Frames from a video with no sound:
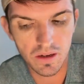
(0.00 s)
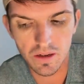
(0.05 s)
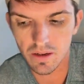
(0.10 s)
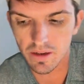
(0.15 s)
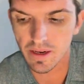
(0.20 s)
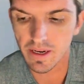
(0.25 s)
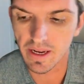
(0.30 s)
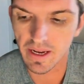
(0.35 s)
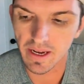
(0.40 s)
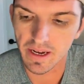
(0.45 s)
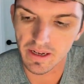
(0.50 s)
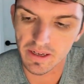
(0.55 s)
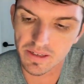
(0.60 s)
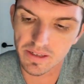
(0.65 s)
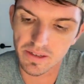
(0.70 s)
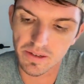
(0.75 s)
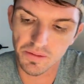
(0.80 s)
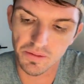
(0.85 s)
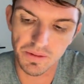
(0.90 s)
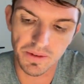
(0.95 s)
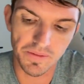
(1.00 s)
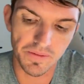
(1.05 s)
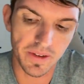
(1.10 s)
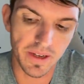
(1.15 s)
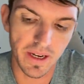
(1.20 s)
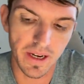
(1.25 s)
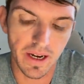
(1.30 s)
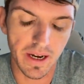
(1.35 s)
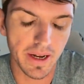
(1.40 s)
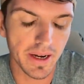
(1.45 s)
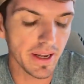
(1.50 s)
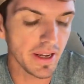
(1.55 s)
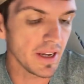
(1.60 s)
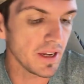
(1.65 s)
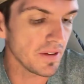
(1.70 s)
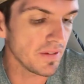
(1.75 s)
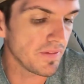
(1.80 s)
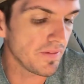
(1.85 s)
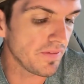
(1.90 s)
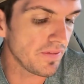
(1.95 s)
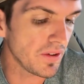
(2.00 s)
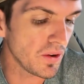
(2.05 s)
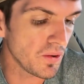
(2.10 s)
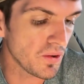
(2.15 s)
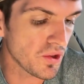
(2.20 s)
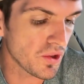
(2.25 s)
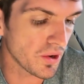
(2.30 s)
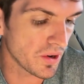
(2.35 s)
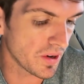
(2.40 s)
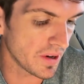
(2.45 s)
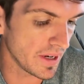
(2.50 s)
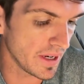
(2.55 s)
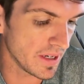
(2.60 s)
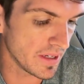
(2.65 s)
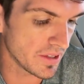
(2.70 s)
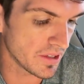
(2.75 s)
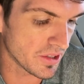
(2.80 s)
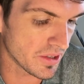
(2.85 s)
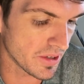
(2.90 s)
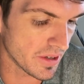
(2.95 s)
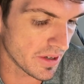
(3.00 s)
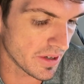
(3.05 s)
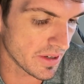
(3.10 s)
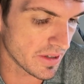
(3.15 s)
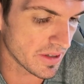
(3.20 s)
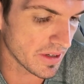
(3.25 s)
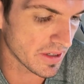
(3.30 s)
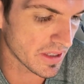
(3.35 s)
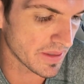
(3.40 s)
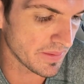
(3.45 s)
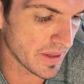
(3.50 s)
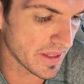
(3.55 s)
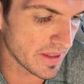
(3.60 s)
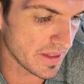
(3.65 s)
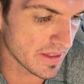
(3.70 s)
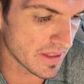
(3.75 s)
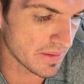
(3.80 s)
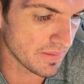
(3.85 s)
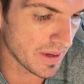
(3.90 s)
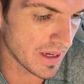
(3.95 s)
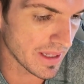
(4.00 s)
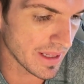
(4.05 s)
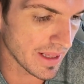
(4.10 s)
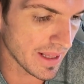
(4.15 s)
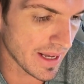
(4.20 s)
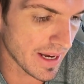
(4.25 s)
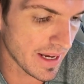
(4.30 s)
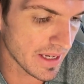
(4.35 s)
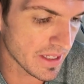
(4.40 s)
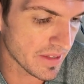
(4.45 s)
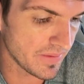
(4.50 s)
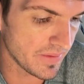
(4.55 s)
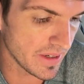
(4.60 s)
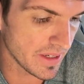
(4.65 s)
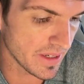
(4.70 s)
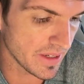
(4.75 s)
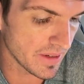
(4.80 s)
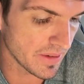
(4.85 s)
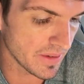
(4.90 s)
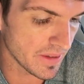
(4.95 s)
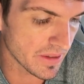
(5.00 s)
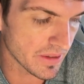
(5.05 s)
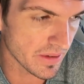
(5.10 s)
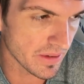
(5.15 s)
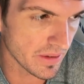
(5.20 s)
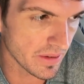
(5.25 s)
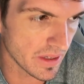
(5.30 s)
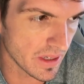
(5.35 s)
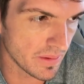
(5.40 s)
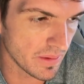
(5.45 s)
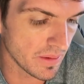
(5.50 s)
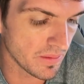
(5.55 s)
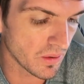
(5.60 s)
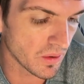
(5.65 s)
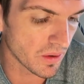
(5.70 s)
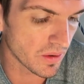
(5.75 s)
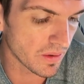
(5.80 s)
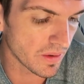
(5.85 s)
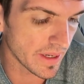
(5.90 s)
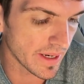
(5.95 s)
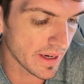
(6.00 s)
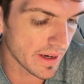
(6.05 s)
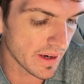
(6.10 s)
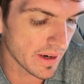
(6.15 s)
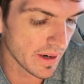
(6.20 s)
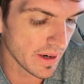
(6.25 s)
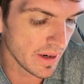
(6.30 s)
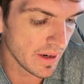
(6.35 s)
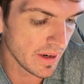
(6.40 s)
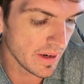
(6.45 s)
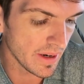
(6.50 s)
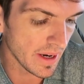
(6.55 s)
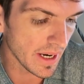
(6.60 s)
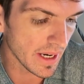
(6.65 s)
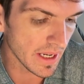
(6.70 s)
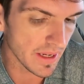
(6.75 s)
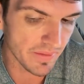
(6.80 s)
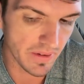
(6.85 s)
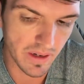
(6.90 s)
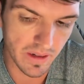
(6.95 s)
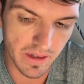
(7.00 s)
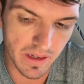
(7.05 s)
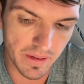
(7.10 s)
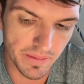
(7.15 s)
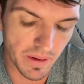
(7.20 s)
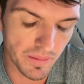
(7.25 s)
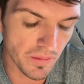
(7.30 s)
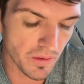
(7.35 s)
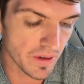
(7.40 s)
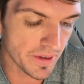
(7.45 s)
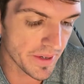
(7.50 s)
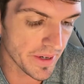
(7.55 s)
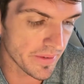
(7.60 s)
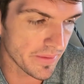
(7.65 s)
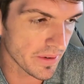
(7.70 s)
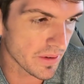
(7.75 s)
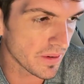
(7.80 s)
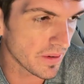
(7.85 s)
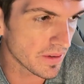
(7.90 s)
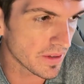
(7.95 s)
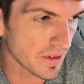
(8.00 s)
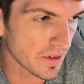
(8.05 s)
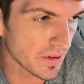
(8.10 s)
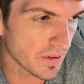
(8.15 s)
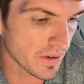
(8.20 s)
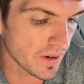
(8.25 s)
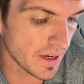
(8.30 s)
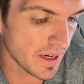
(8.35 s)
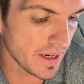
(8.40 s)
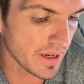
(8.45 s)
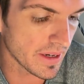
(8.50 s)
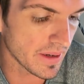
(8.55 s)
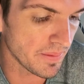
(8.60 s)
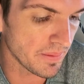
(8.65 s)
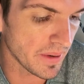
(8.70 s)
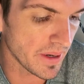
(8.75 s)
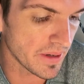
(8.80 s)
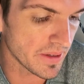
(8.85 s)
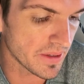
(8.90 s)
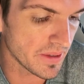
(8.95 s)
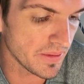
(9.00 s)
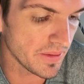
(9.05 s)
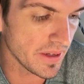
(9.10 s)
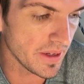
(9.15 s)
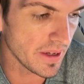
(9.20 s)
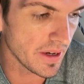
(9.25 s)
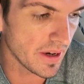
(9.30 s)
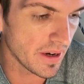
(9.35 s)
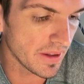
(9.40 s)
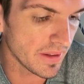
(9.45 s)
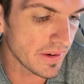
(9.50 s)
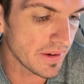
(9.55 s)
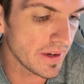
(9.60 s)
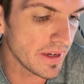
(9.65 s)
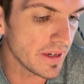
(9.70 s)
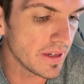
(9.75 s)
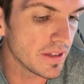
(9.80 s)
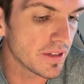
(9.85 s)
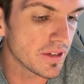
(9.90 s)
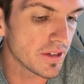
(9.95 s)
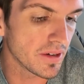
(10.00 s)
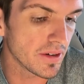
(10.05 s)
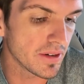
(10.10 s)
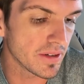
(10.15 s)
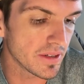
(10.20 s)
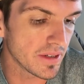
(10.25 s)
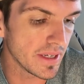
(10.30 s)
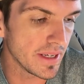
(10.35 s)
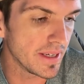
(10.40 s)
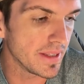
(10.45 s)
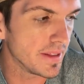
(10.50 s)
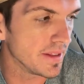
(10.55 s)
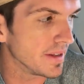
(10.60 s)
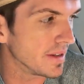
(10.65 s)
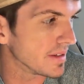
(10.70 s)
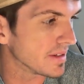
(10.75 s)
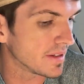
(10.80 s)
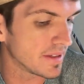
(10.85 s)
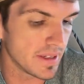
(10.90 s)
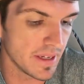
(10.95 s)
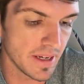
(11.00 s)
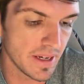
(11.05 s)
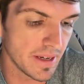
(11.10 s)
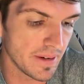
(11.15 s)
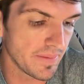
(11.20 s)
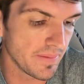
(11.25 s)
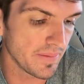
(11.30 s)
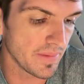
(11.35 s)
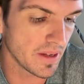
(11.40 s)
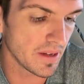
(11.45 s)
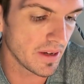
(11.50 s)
Next, we've got a future insert. Talked about this in my last video. These are a little bit more rare and even a little bit more difficult to grade compared to the other inserts in this set.